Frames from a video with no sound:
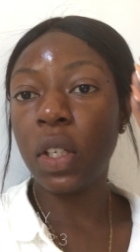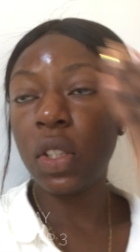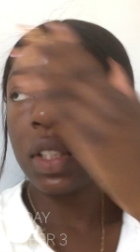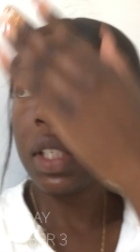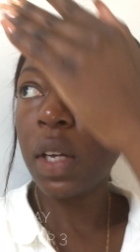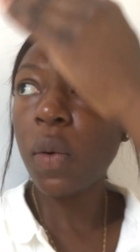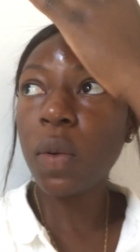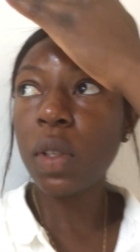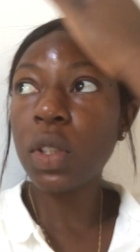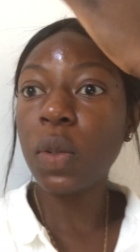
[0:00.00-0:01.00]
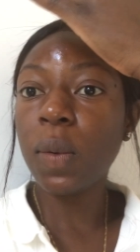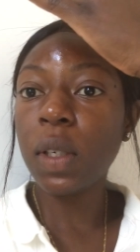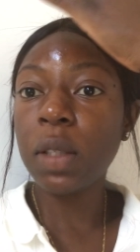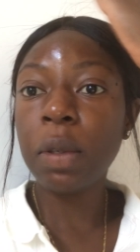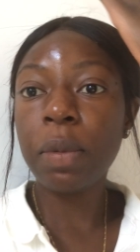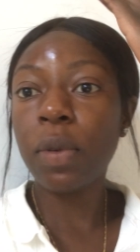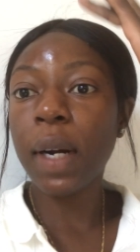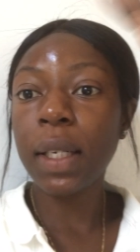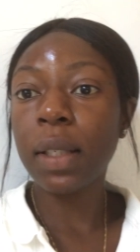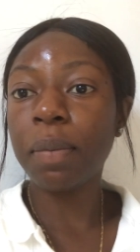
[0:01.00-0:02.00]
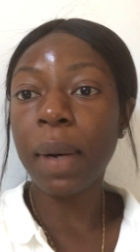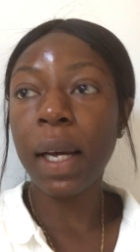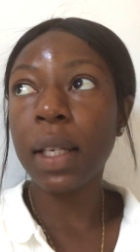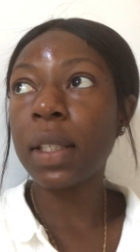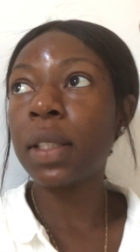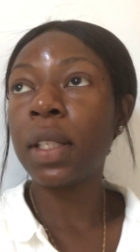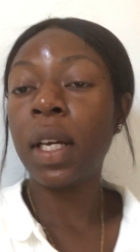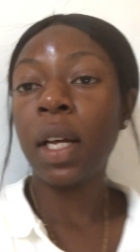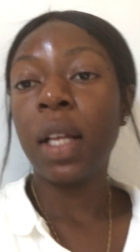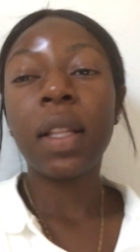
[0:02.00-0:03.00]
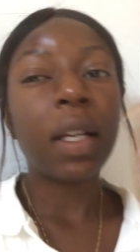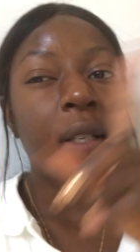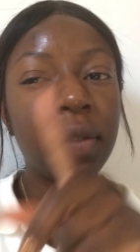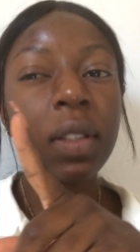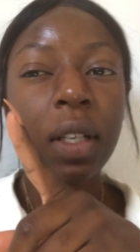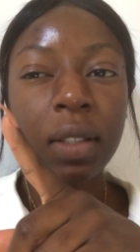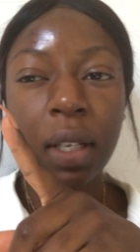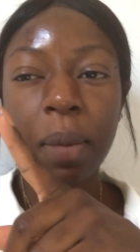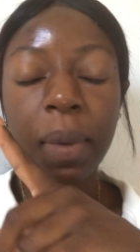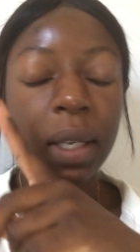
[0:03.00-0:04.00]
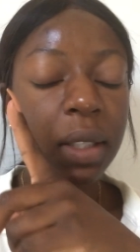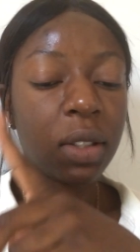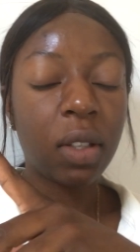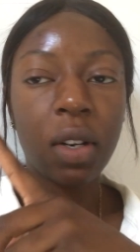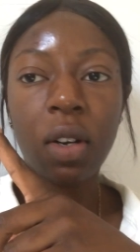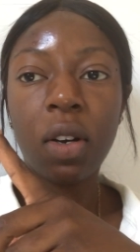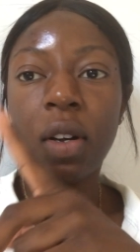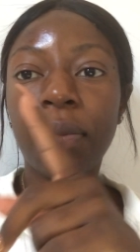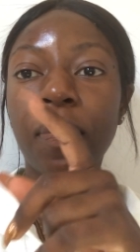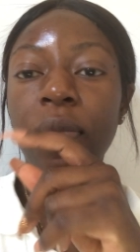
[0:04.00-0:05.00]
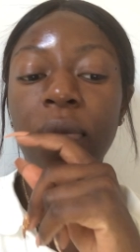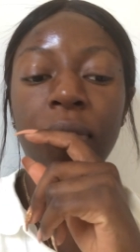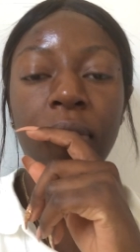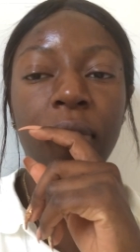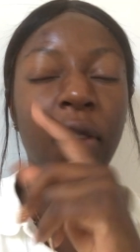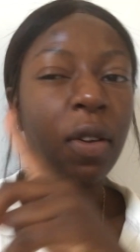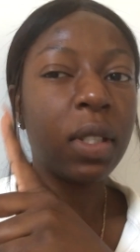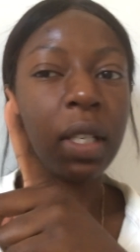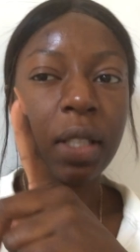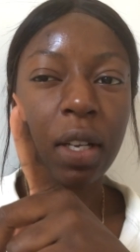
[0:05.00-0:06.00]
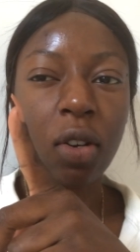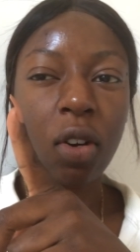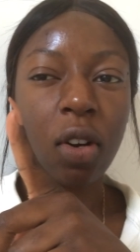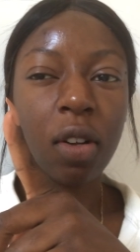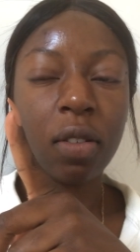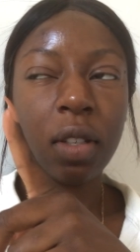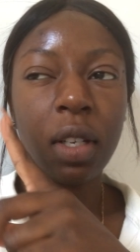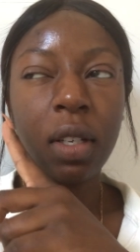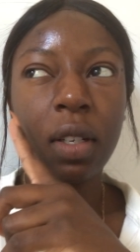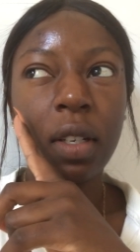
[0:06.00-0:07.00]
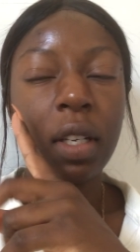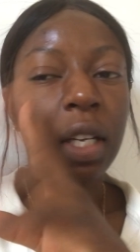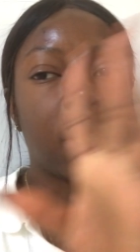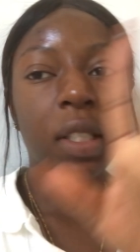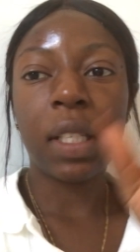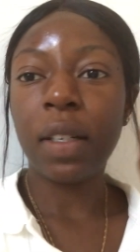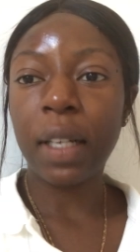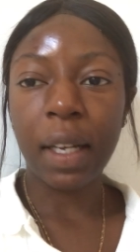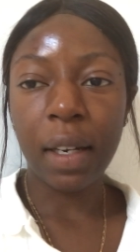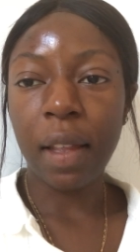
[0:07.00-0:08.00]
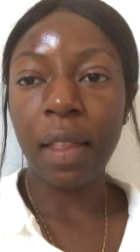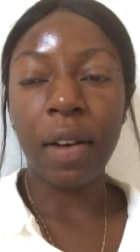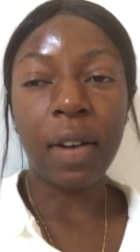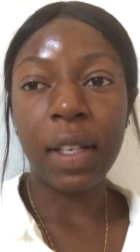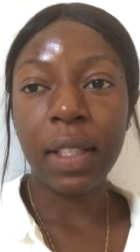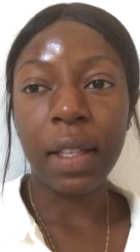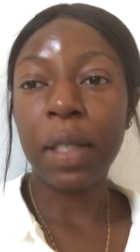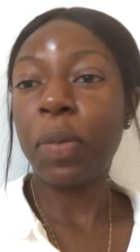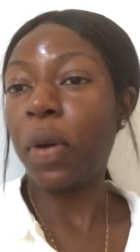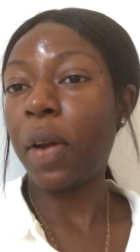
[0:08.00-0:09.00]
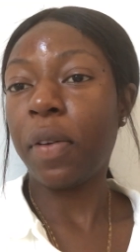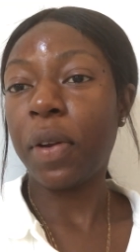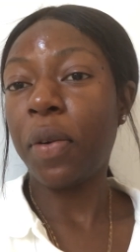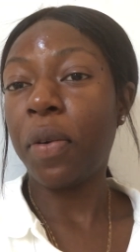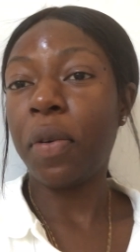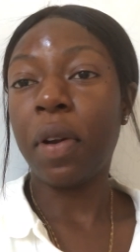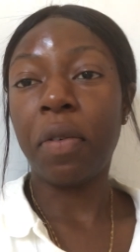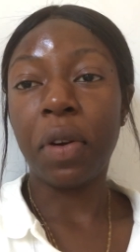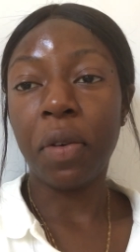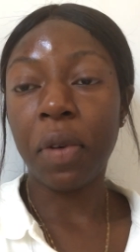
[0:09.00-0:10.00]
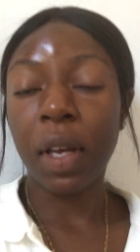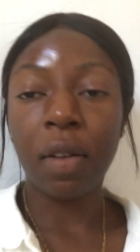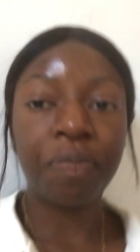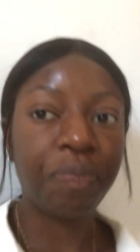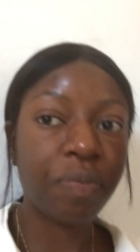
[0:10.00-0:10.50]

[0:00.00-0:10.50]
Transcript: You just hear all this noise, people riding bikes. That definitely sounds like a bike, it's not a car. No, it sounds like a car. It could sound like anything, honestly, at this point, I really don't know, I really don't care.